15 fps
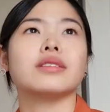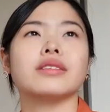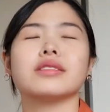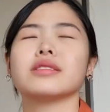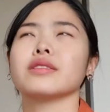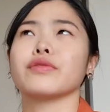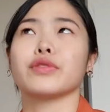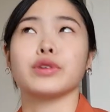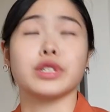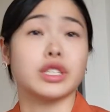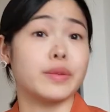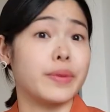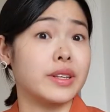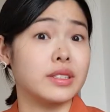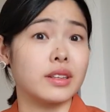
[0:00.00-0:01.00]
This, of
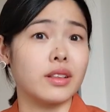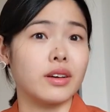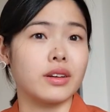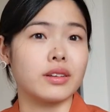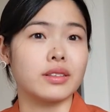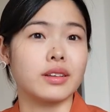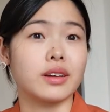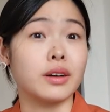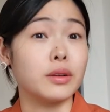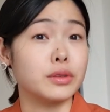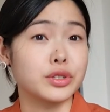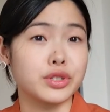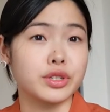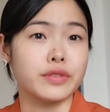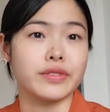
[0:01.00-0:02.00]
course, depends a lot on the
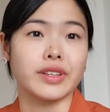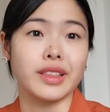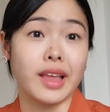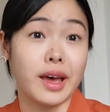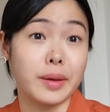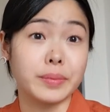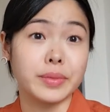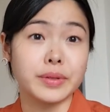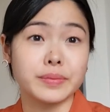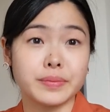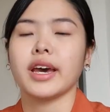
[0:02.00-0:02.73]
culture of the lab.